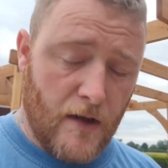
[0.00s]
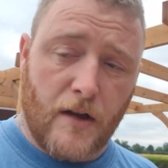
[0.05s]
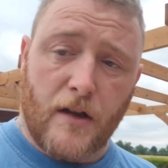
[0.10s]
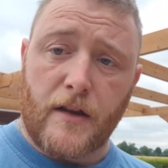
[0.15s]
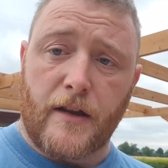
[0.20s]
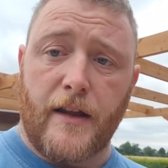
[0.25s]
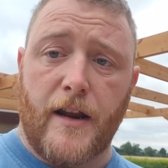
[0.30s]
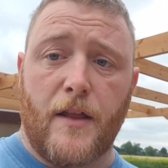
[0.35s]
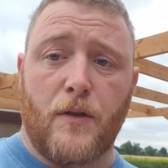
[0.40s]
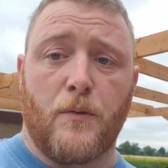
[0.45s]

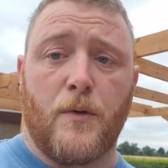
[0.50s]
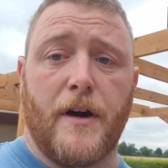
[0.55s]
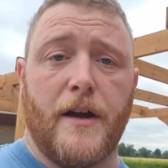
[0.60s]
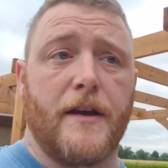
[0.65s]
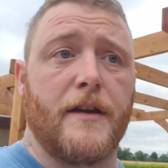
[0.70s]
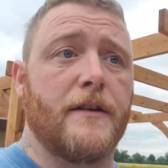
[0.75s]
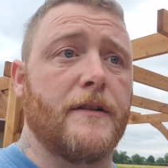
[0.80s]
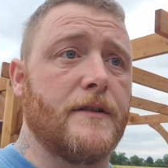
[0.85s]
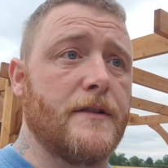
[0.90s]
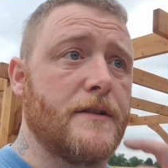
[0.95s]
get out of the way.
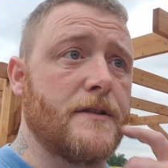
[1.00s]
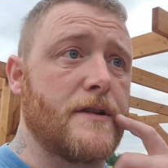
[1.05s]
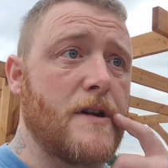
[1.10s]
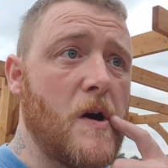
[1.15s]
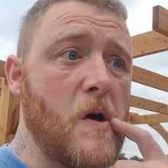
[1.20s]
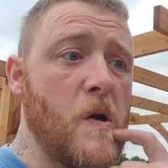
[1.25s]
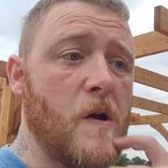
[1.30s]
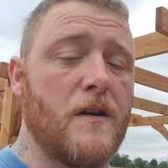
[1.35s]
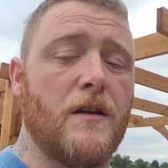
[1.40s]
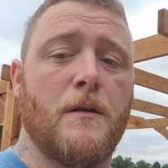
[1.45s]

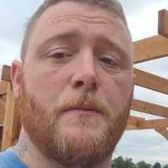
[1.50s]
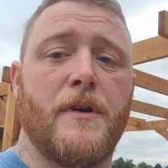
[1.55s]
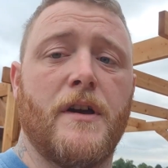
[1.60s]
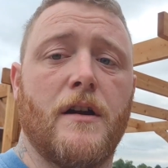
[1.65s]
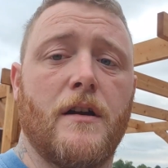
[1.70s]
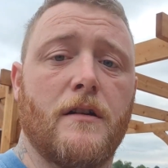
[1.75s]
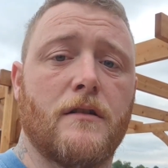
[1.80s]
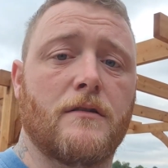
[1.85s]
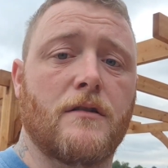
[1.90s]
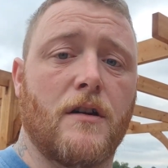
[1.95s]
So let
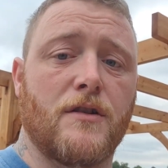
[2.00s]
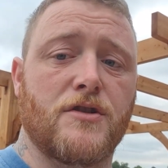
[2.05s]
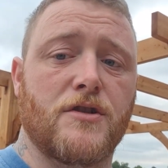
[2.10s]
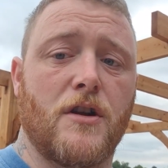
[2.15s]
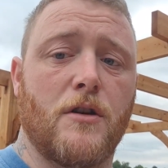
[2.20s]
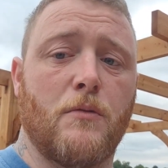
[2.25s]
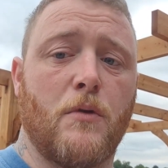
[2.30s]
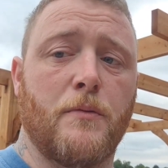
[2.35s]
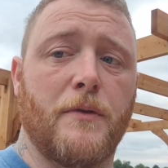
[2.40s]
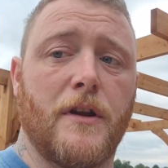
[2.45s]
me go show
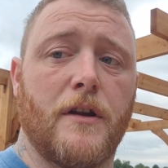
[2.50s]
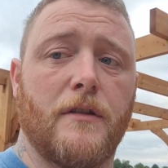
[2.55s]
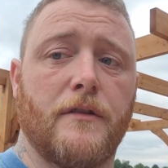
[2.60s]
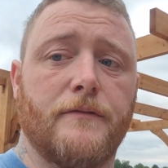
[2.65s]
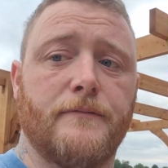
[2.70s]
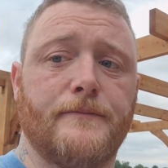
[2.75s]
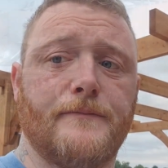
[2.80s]
you what we did.